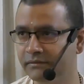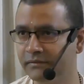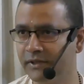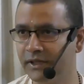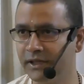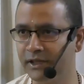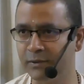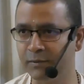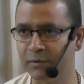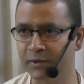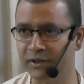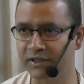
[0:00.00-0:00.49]

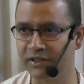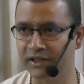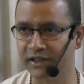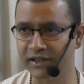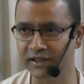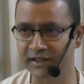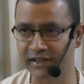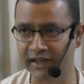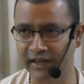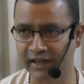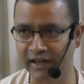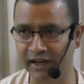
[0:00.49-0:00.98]
Special
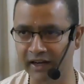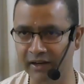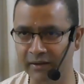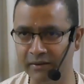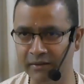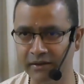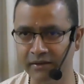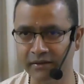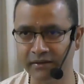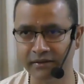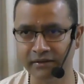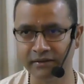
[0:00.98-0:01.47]
satellite
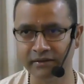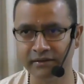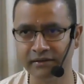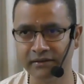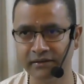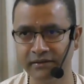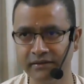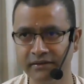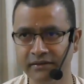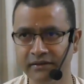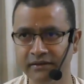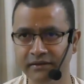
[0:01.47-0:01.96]

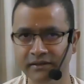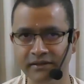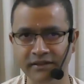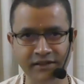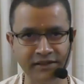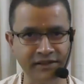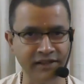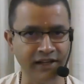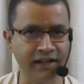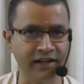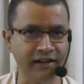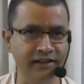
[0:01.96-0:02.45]
is
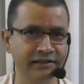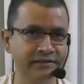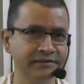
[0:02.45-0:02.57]
there.